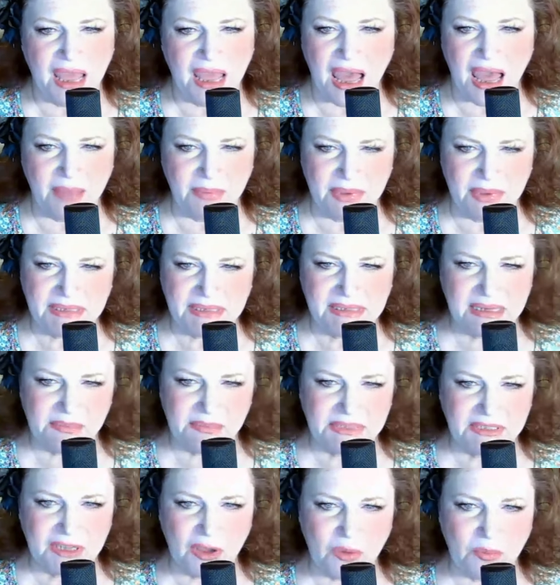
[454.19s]
I miss him
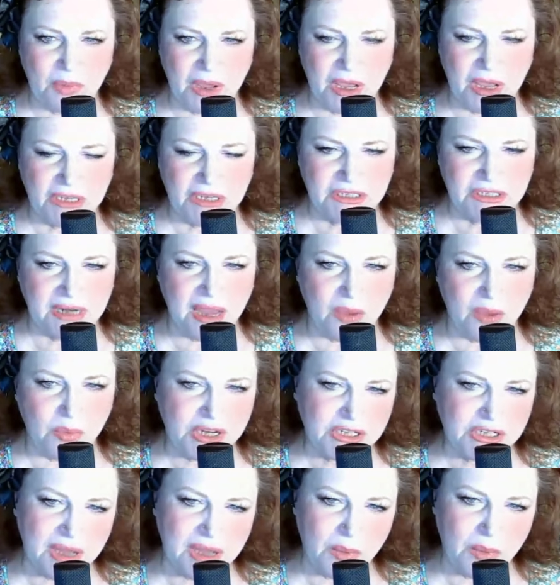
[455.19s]
so much, and I
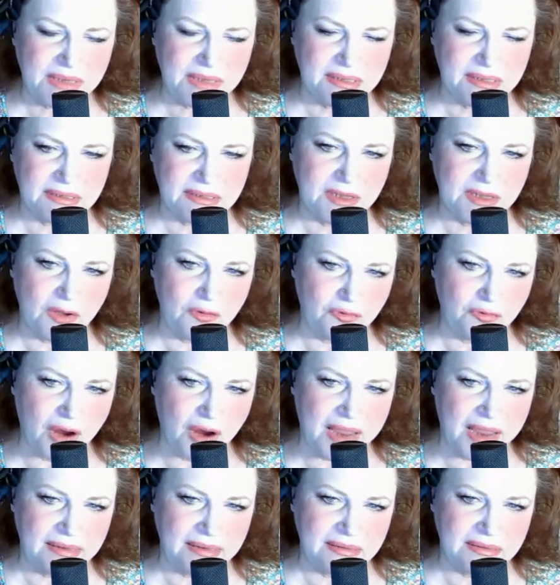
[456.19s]
wish I wasn't so
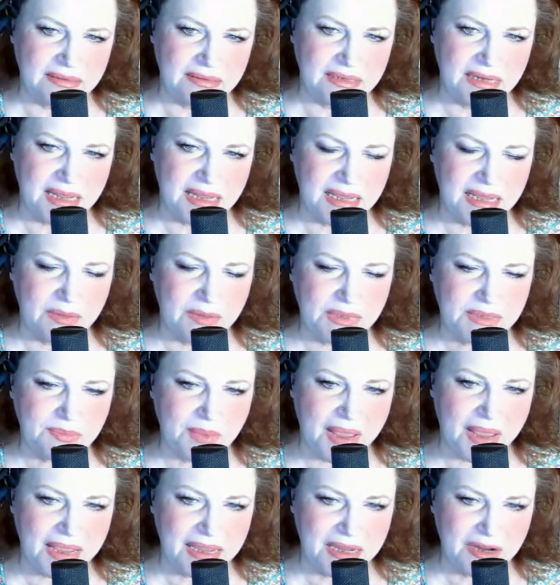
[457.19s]
frightened. He was
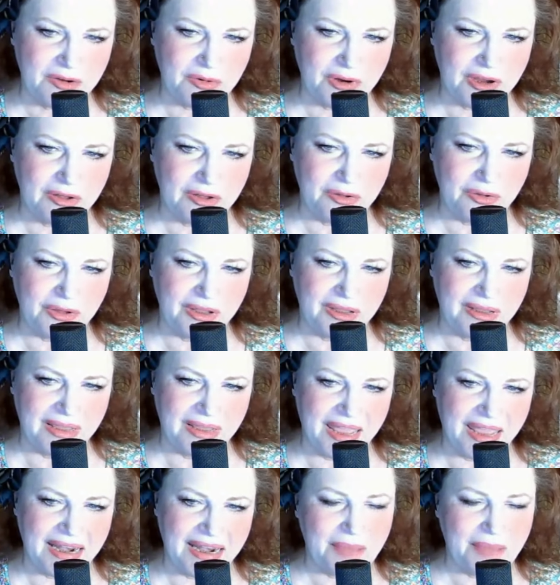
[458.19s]
my hero,
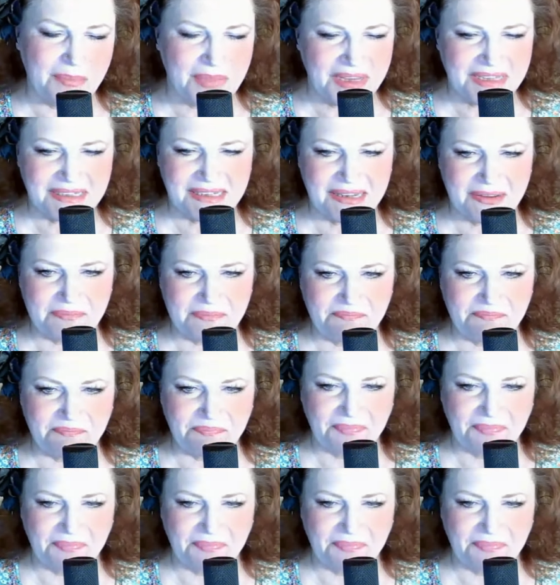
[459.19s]
and I miss him.